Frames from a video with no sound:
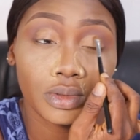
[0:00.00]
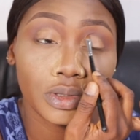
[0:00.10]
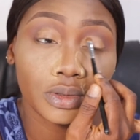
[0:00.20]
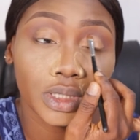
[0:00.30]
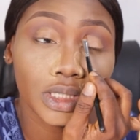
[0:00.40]

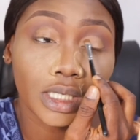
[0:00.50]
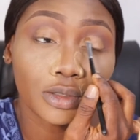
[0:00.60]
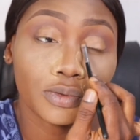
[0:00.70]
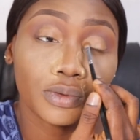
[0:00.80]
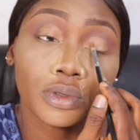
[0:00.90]
reach
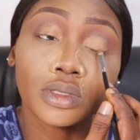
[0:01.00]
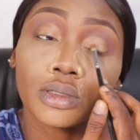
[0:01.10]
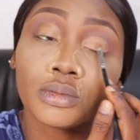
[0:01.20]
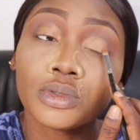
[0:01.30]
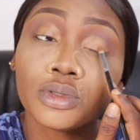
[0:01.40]
out for
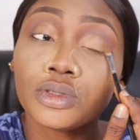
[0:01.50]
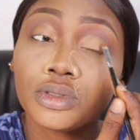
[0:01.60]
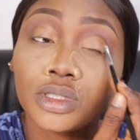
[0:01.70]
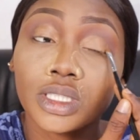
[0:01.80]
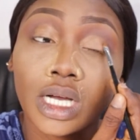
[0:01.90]
the
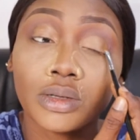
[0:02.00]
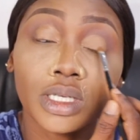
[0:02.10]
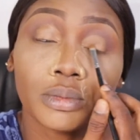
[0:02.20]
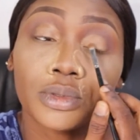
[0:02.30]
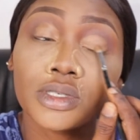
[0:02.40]
most, check out
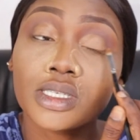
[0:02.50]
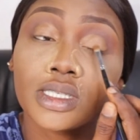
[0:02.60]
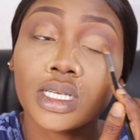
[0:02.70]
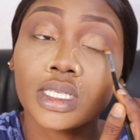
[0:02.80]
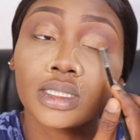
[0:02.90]
their brush
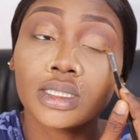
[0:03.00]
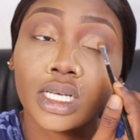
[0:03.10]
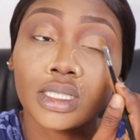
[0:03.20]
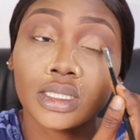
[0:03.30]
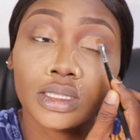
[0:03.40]
sets
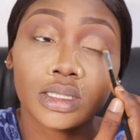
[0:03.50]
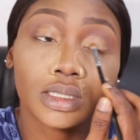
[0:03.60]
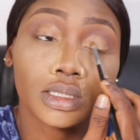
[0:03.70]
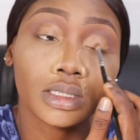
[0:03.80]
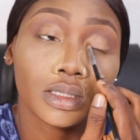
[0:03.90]
and then
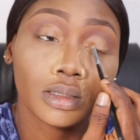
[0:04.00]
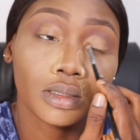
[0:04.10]
see